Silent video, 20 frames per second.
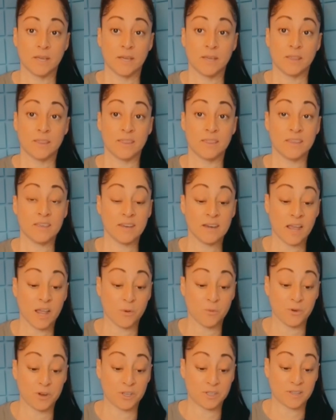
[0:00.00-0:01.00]
Then I
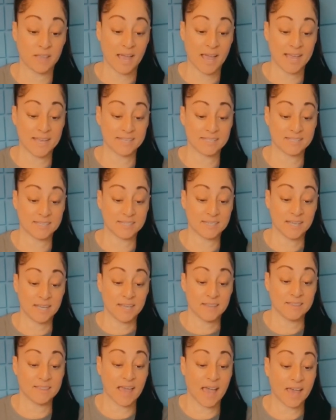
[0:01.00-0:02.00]
realized
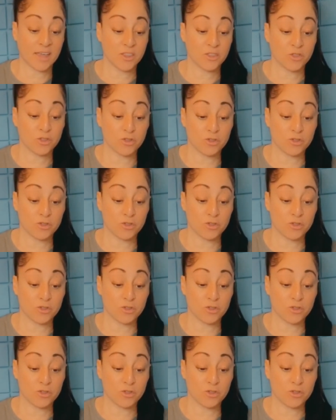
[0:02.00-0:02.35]
that